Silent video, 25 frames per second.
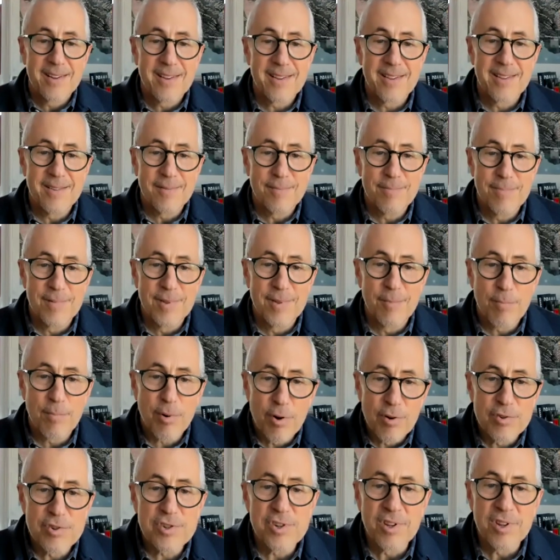the
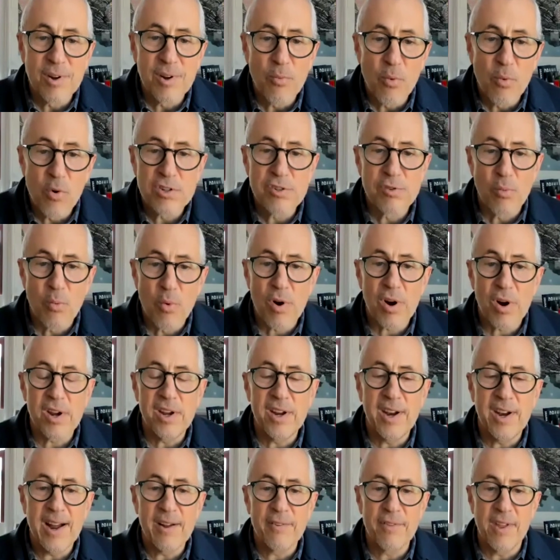person that wasn't
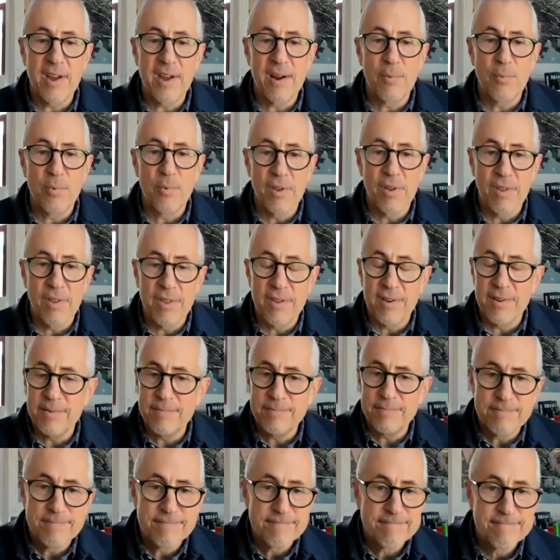working out that well,
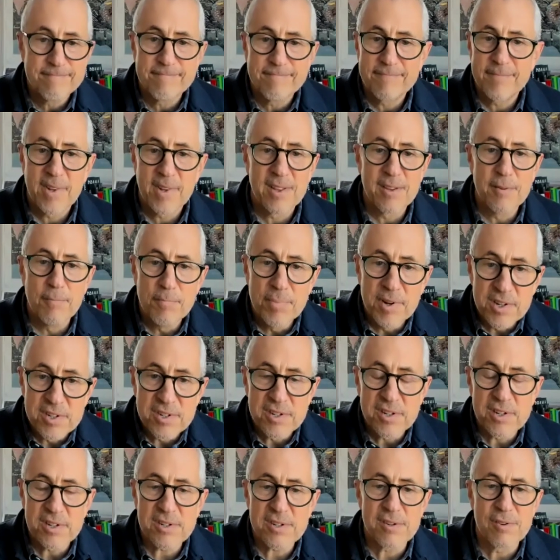the
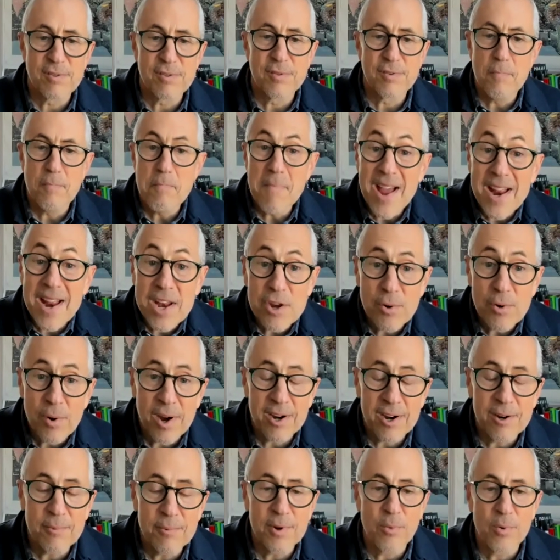business or the menu
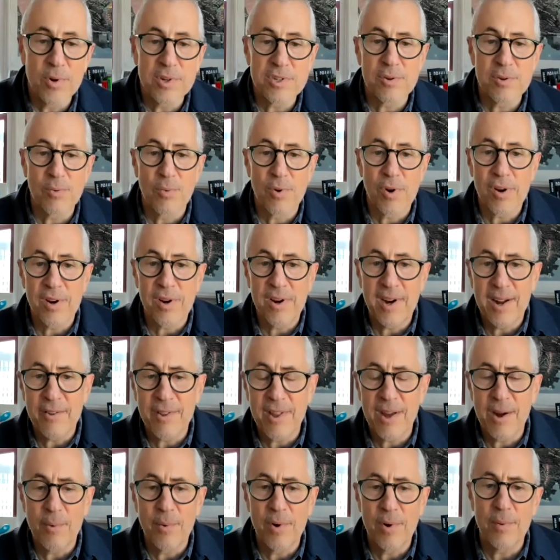item that wasn't working out
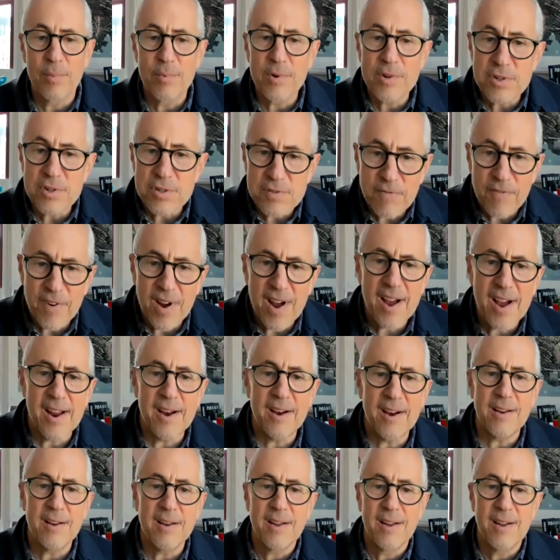that well, which is
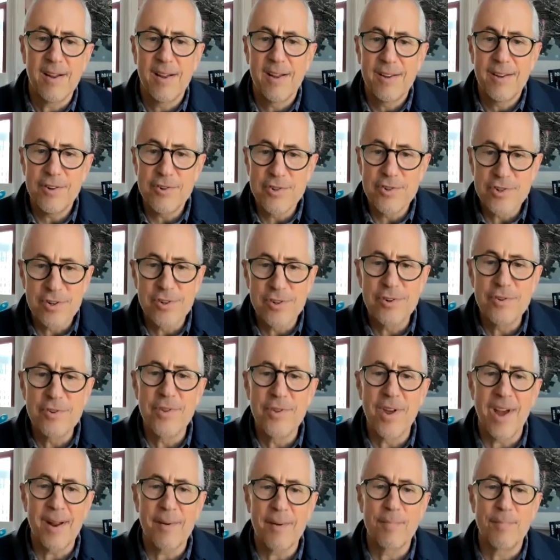fine. You should do
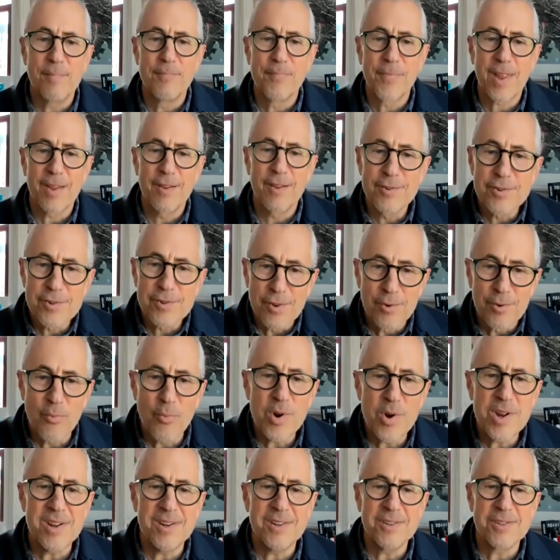that. Those are the
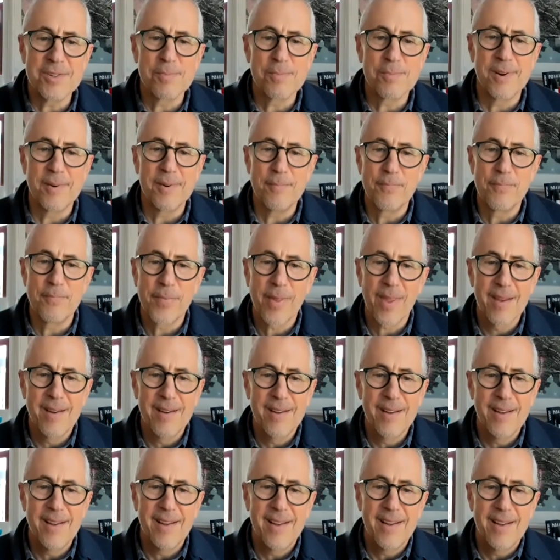weeds. But
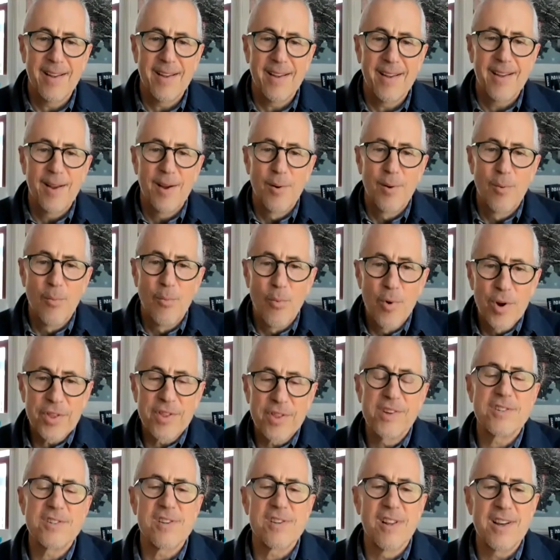what
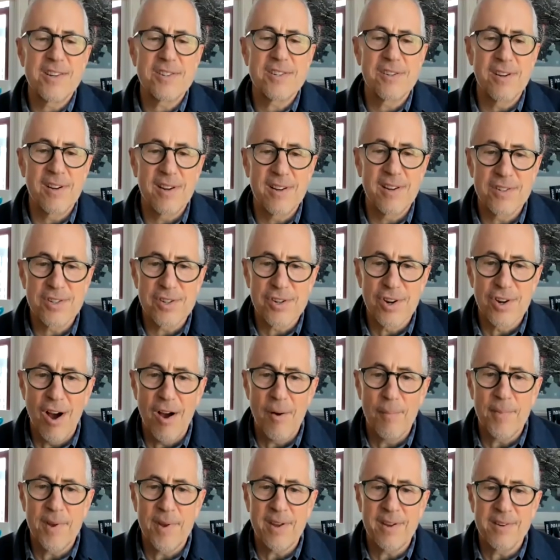this lesson has
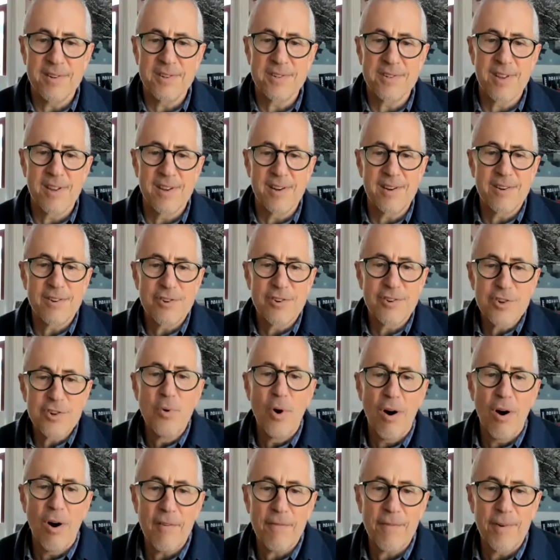taught me is that too
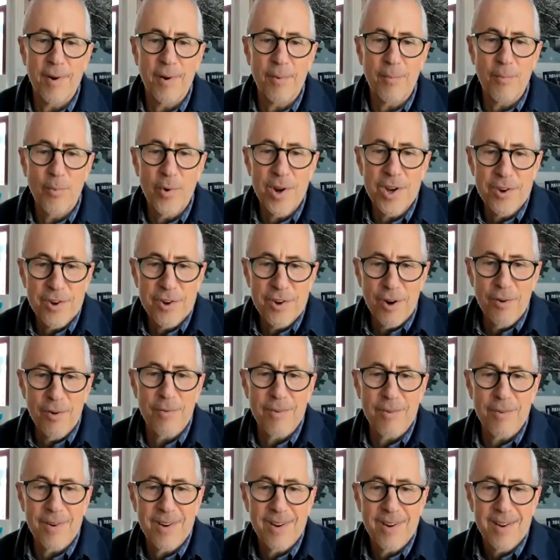often we don't
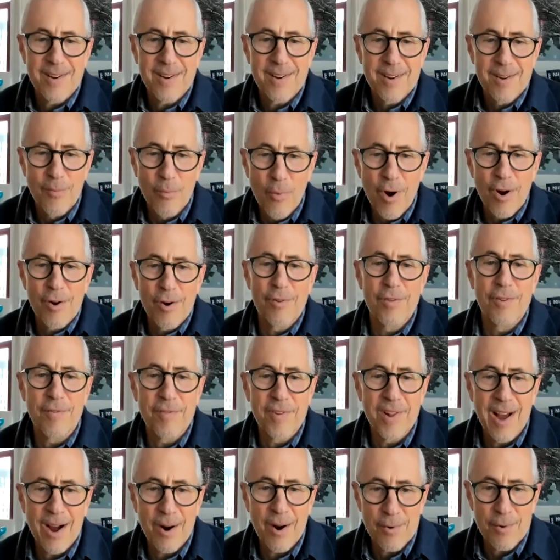water the
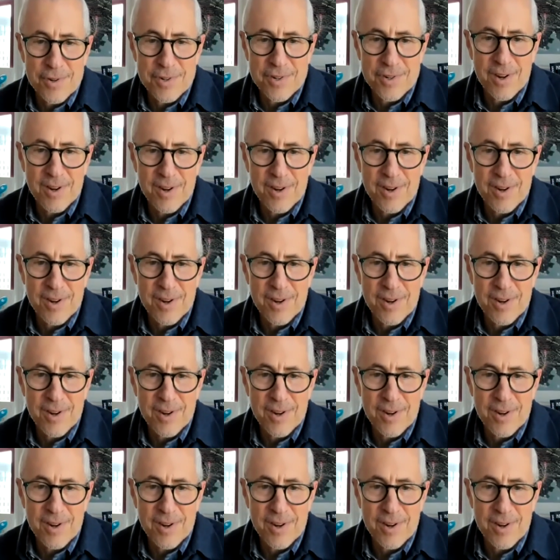flowers.